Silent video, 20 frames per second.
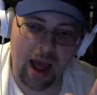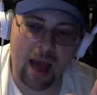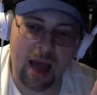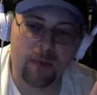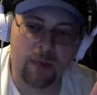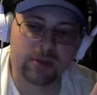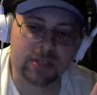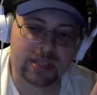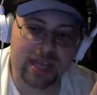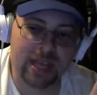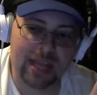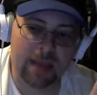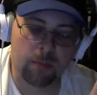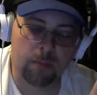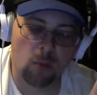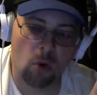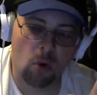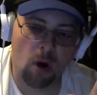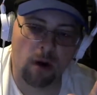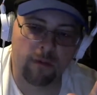was thinking
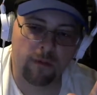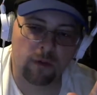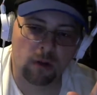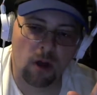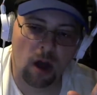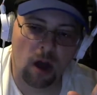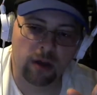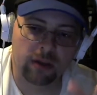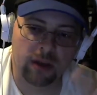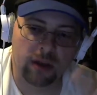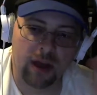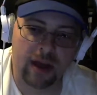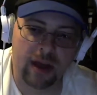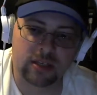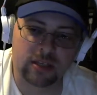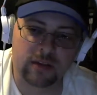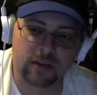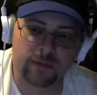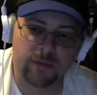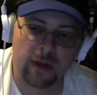more of along the
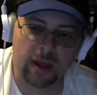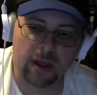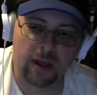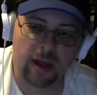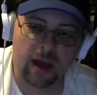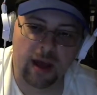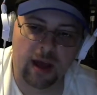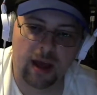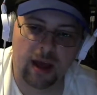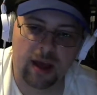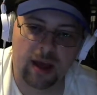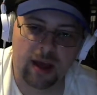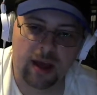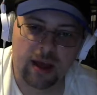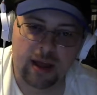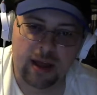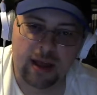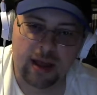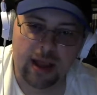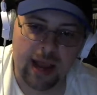lines of like
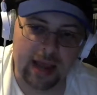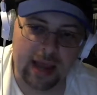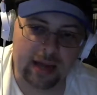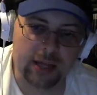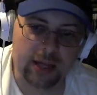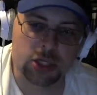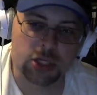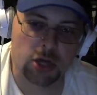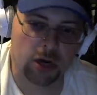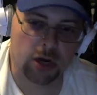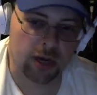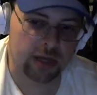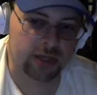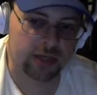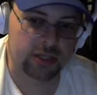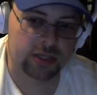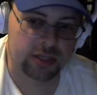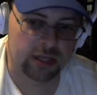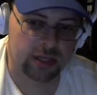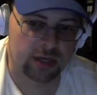Andy
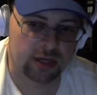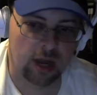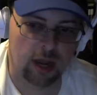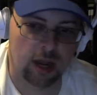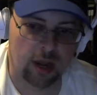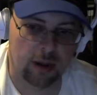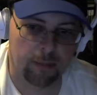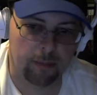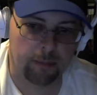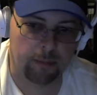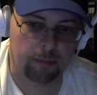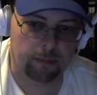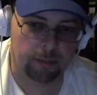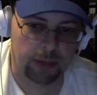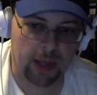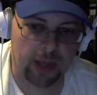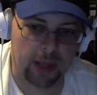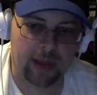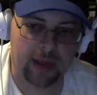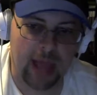Serkis,
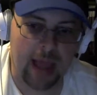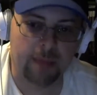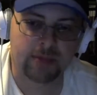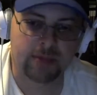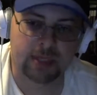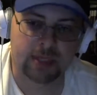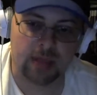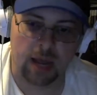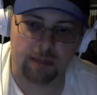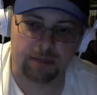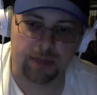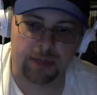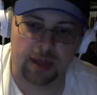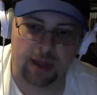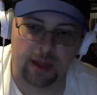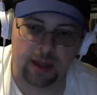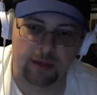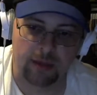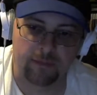Planet of the Apes type thing.